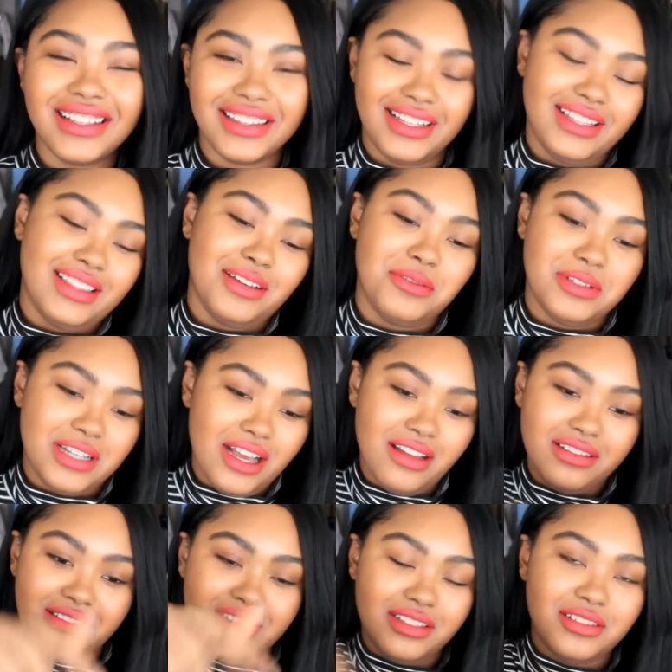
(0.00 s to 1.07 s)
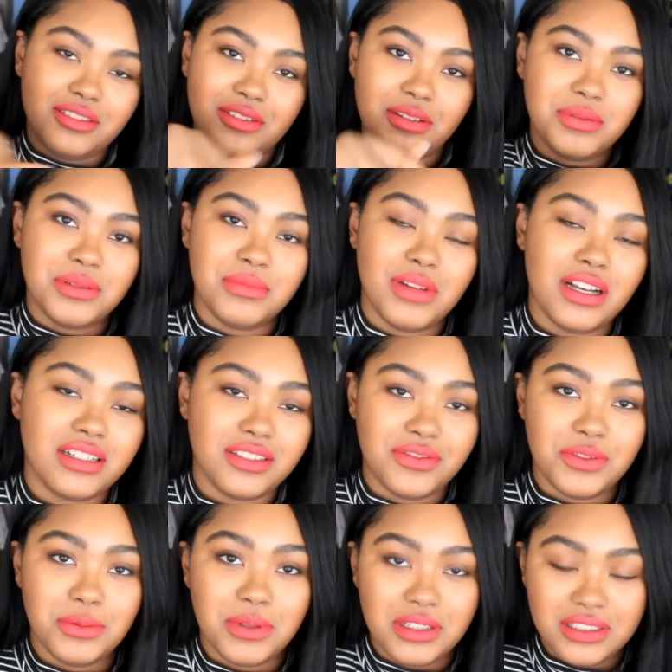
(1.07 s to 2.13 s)
like they were down in the description box
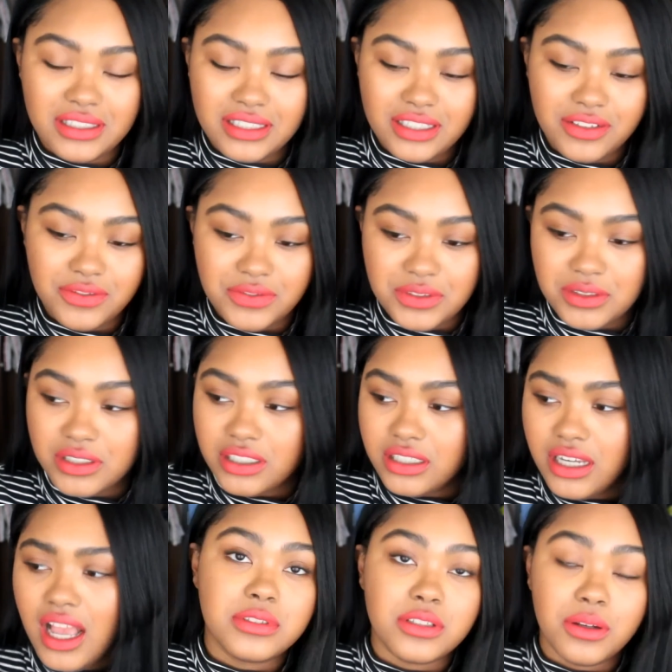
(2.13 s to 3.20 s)
if you wanted to give, you could.